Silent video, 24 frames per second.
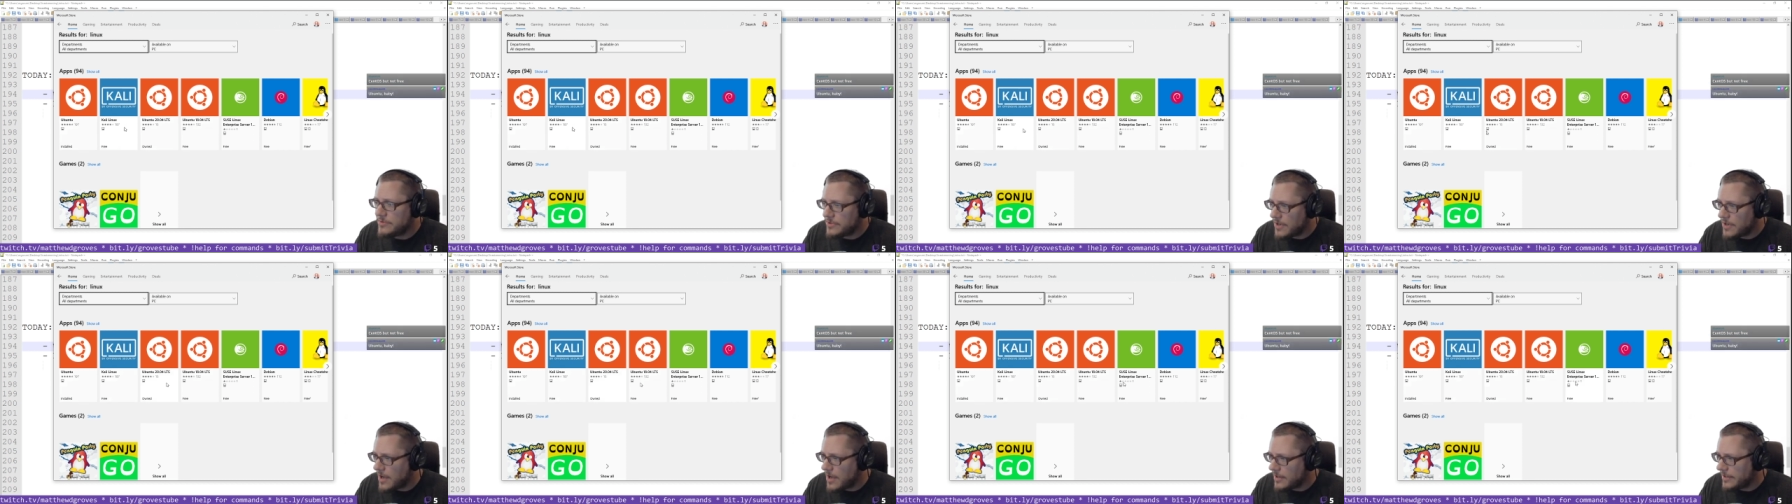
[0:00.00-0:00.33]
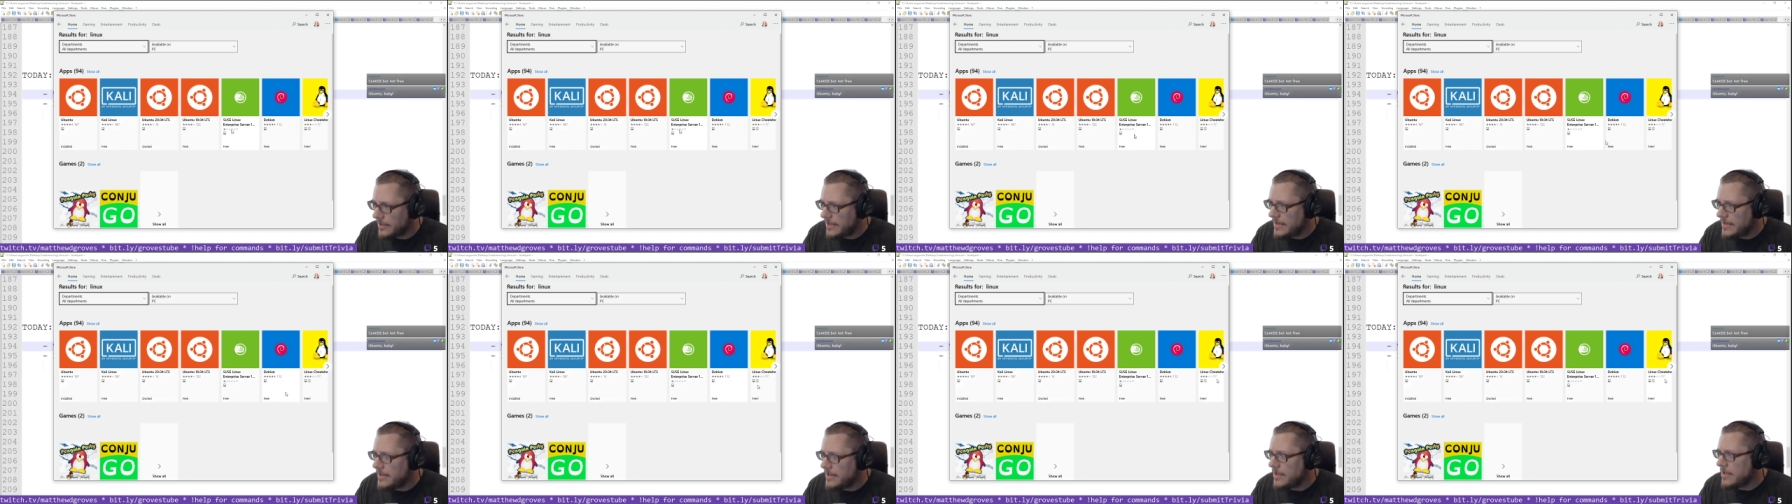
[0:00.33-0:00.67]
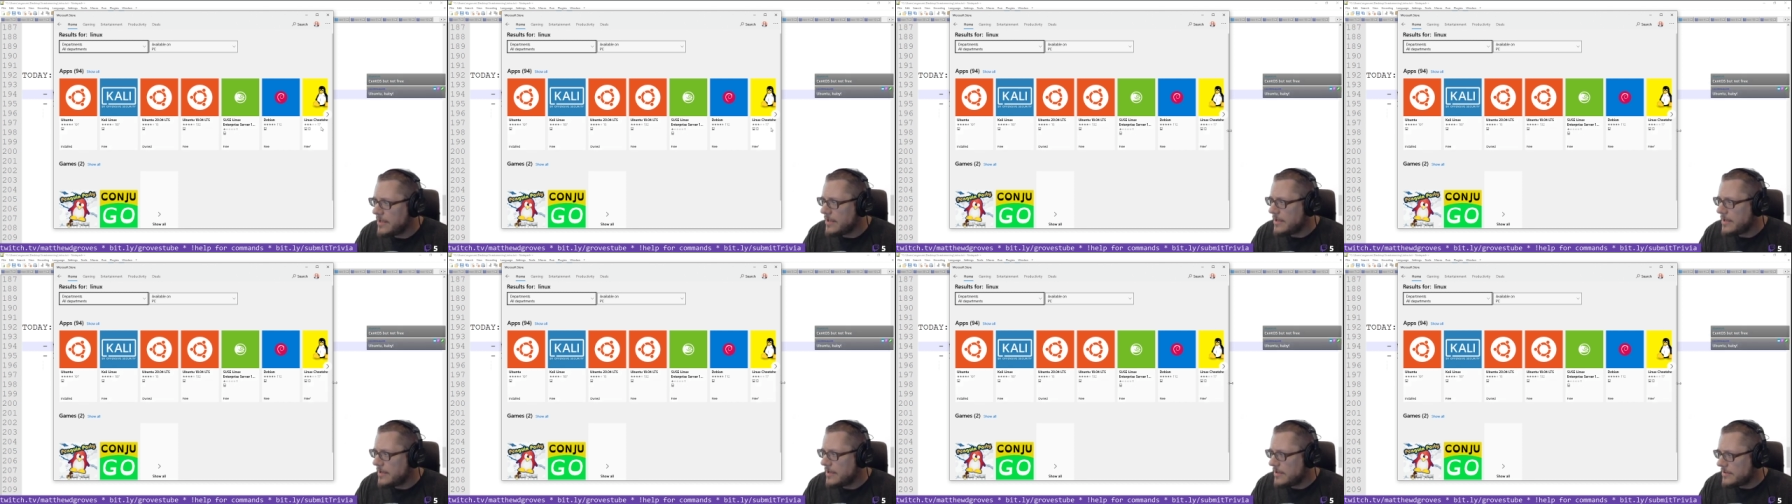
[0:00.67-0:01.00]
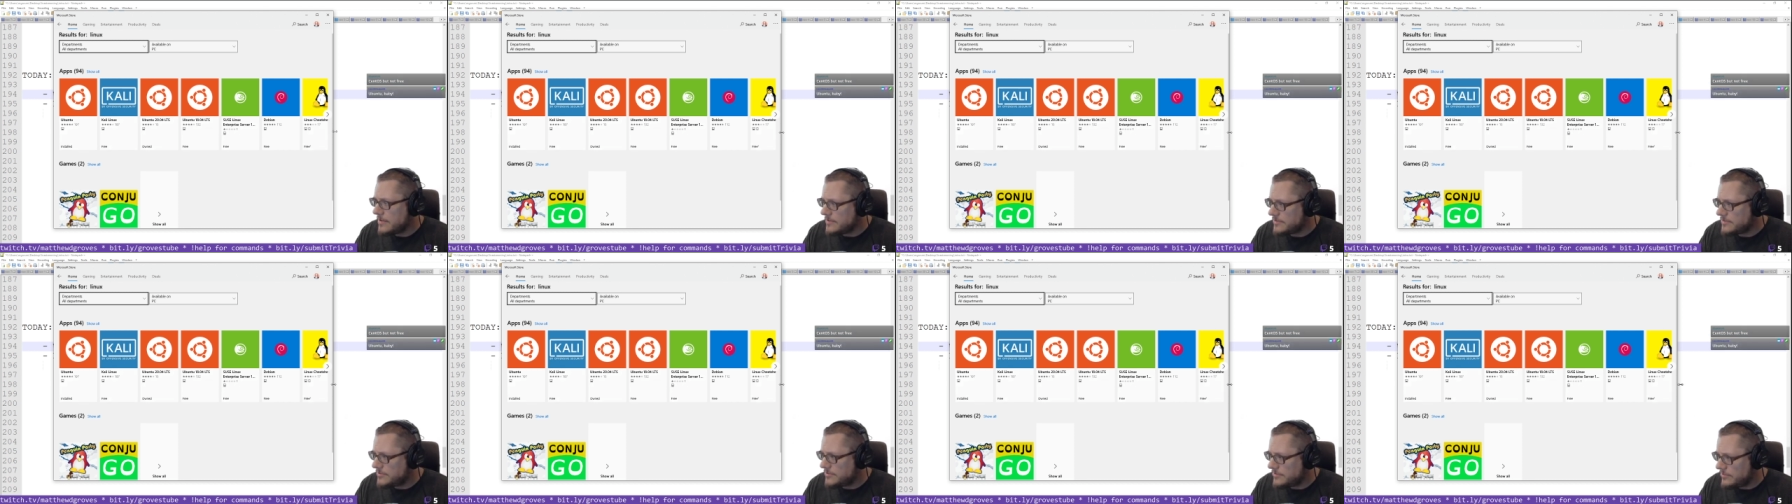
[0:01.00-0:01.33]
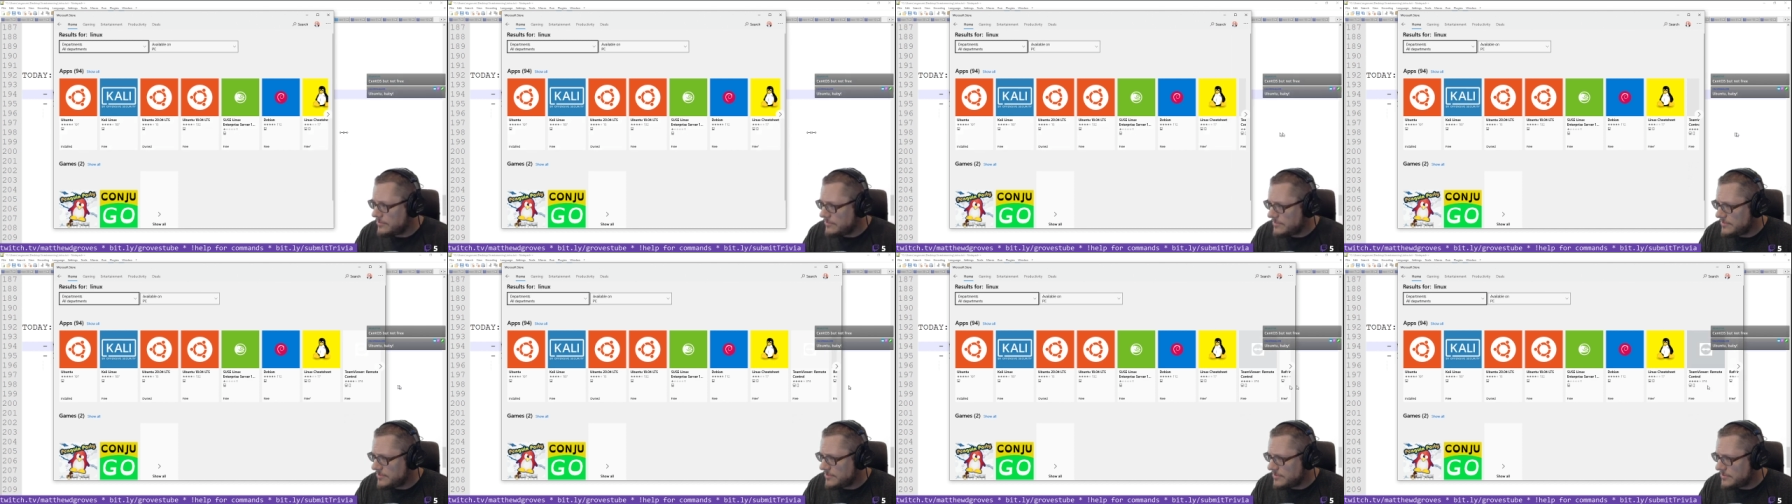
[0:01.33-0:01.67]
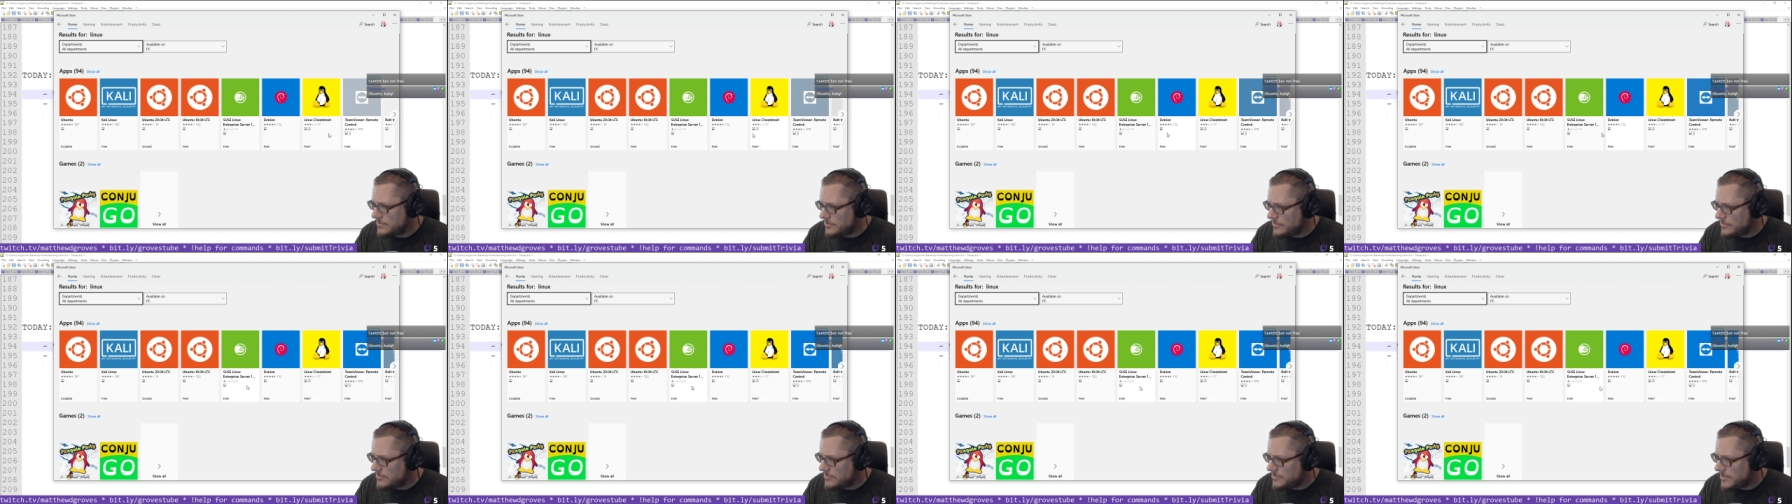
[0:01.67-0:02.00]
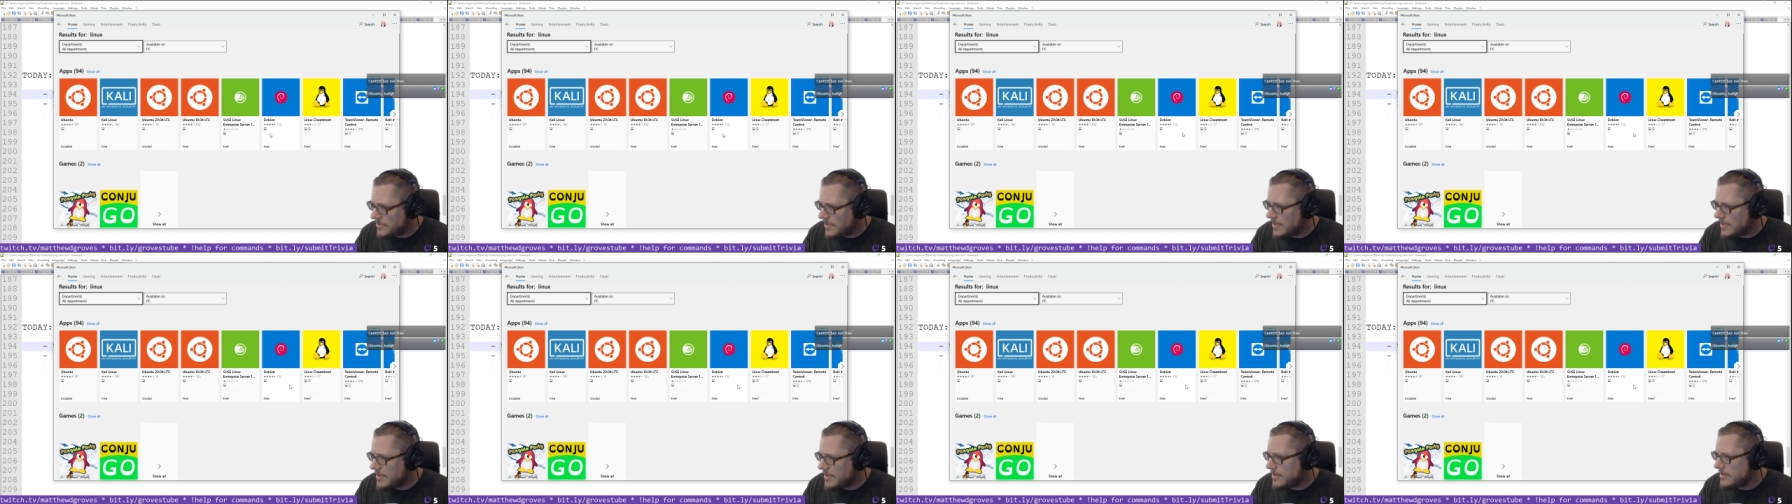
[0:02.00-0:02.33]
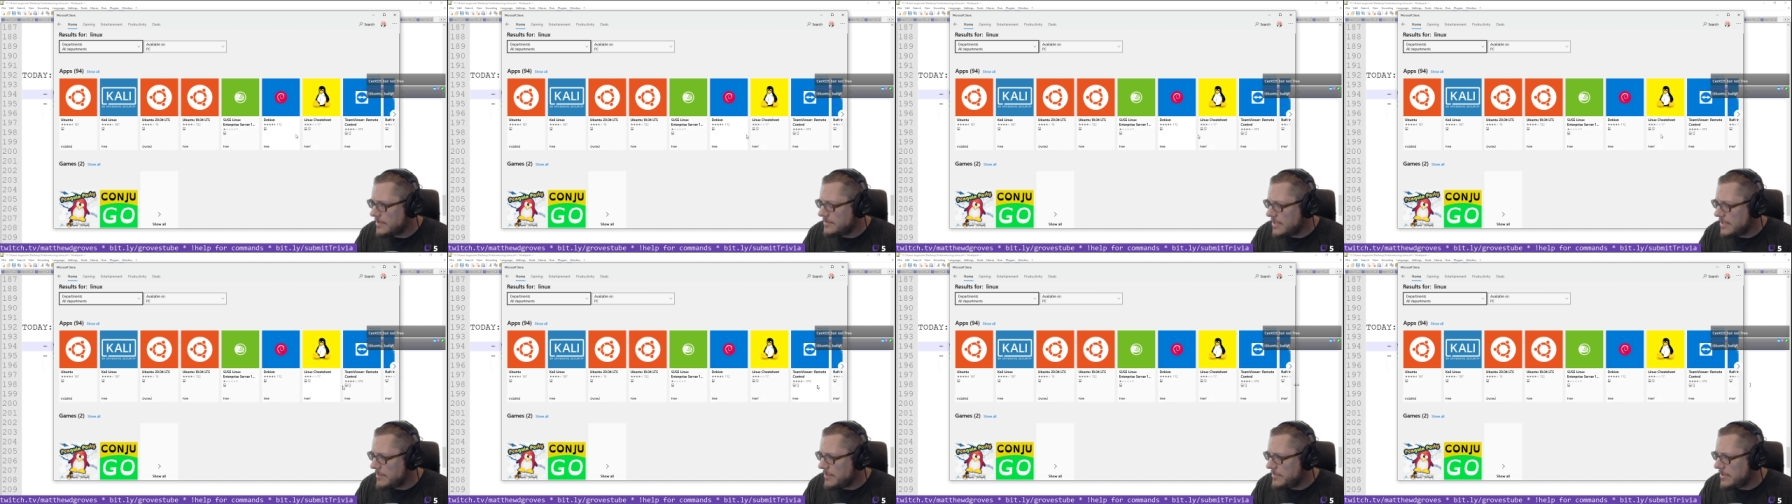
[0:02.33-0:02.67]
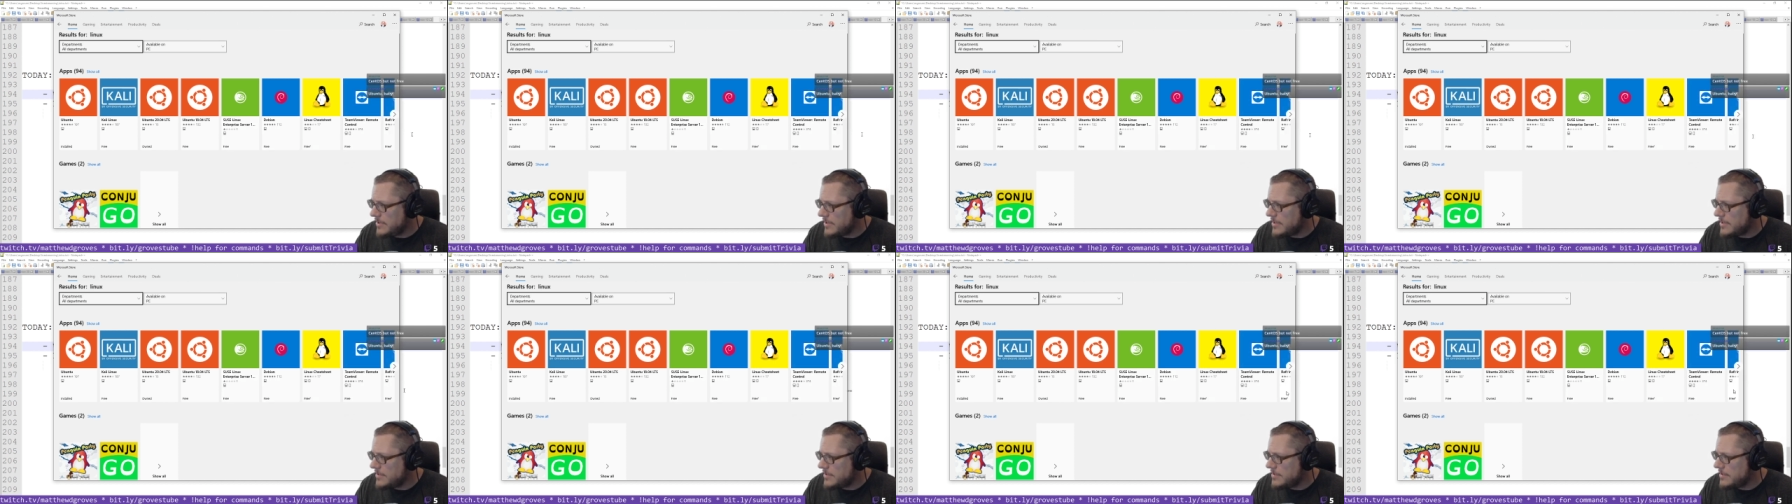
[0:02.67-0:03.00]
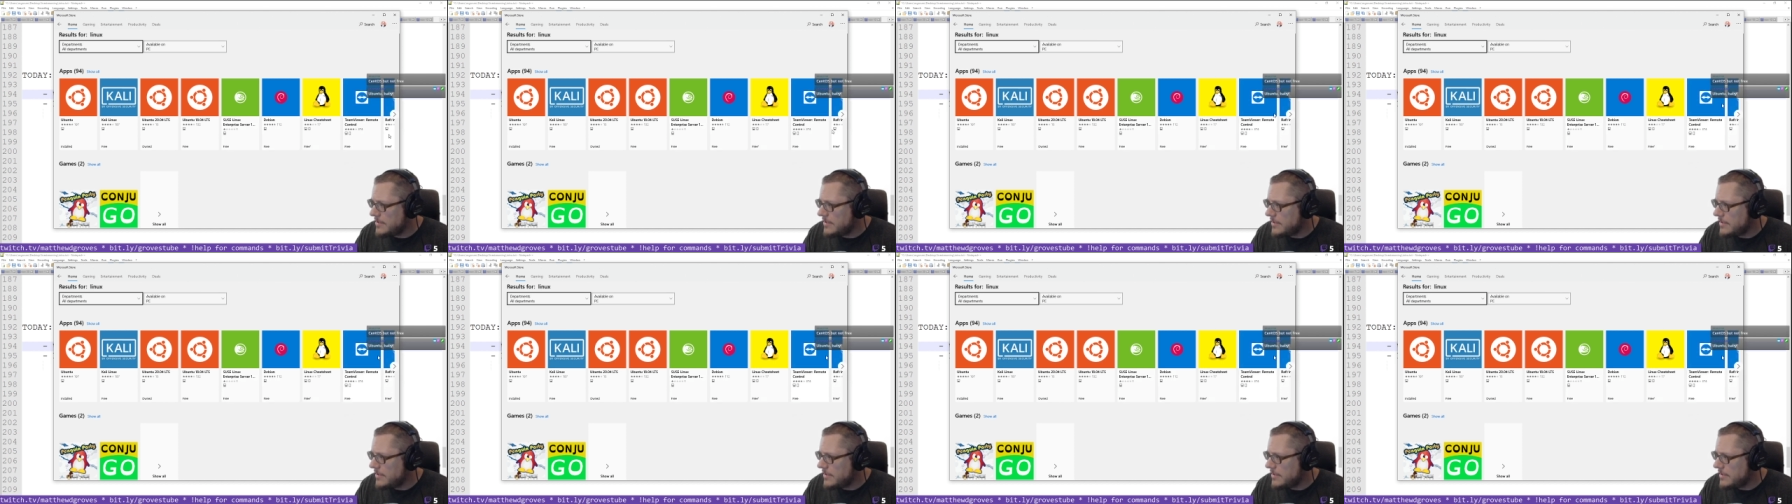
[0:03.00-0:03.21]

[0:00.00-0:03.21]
Kali, SUSE, Debian.